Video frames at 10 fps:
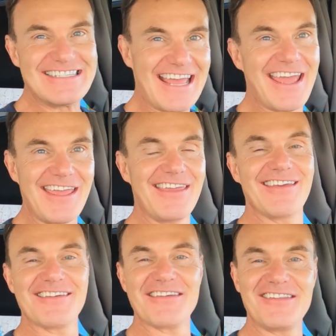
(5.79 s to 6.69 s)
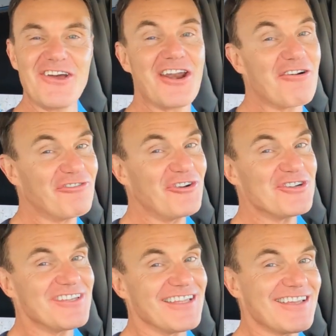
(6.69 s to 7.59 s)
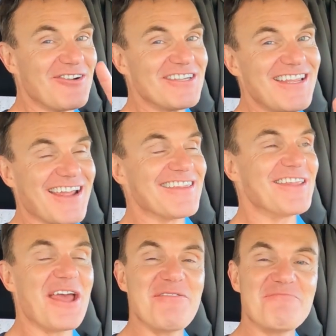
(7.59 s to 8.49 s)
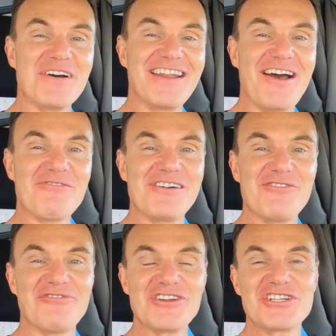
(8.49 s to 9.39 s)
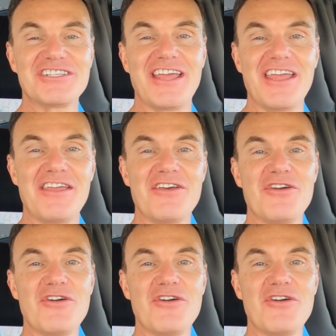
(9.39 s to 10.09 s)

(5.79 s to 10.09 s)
day, not our first day, it's our second day, but our official day